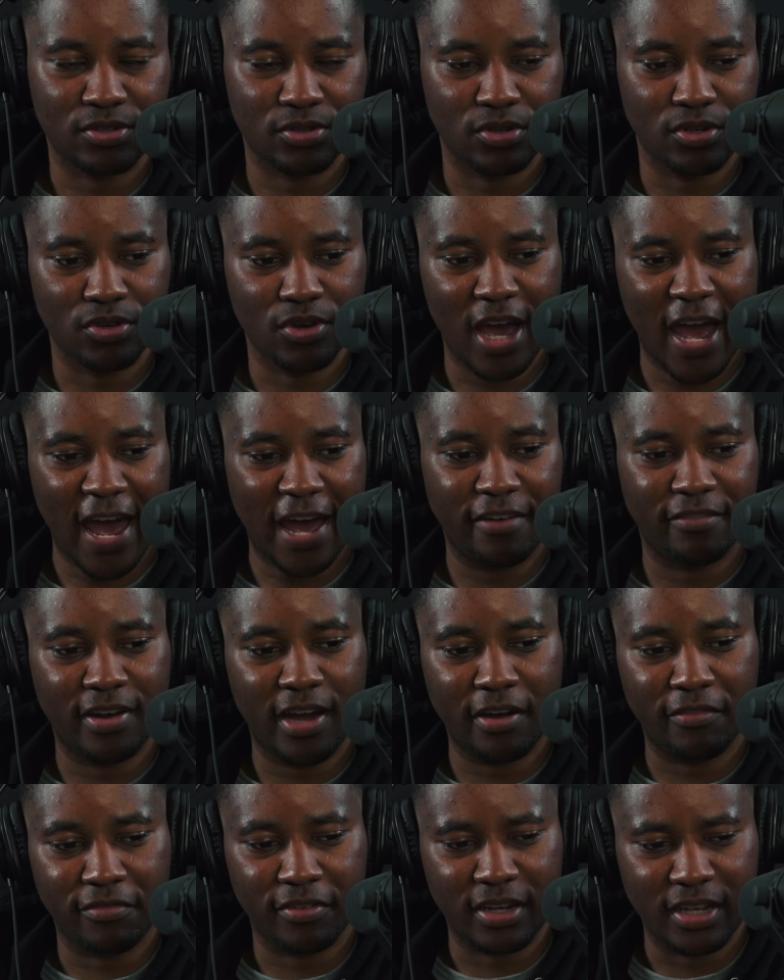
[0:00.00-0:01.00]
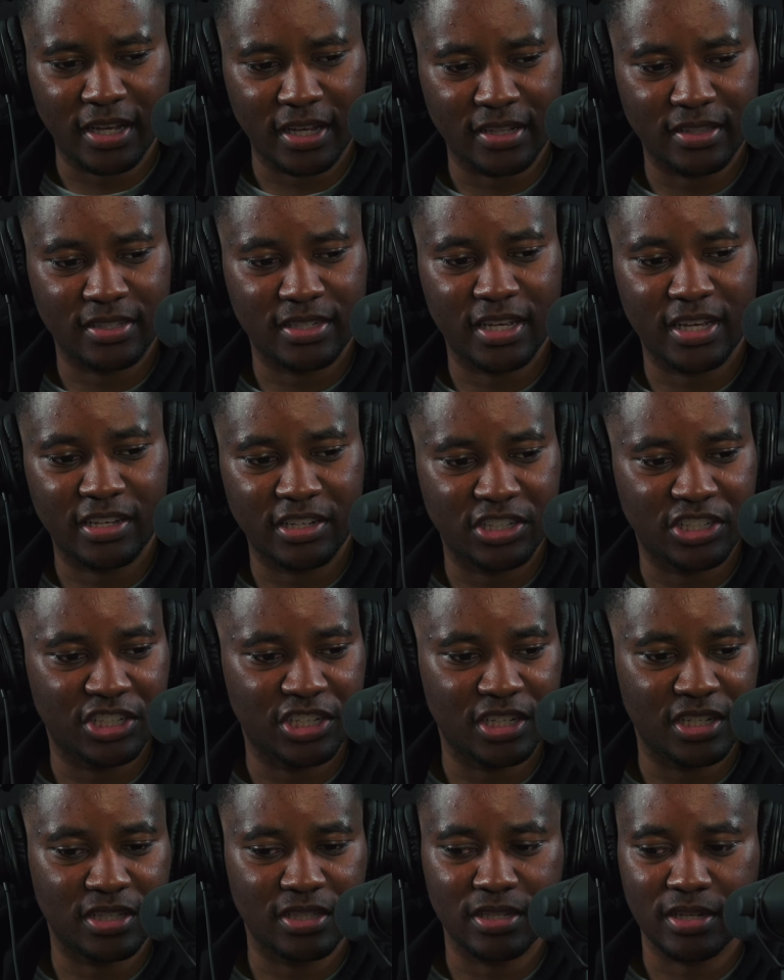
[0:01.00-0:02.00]
So you have Africans,
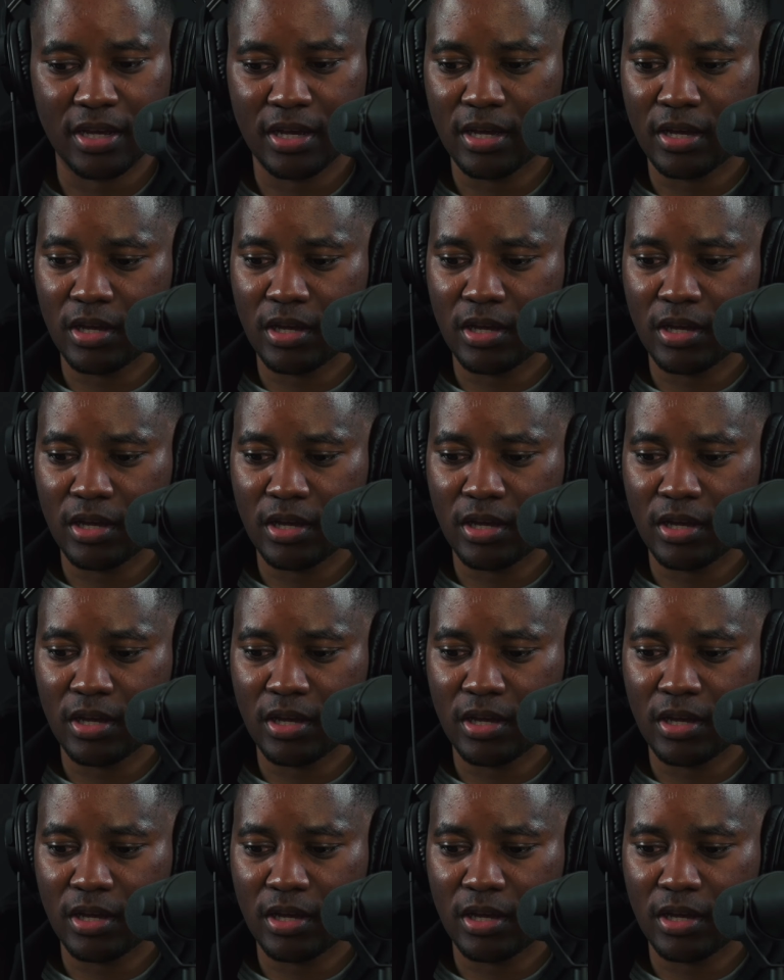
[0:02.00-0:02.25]
Asians,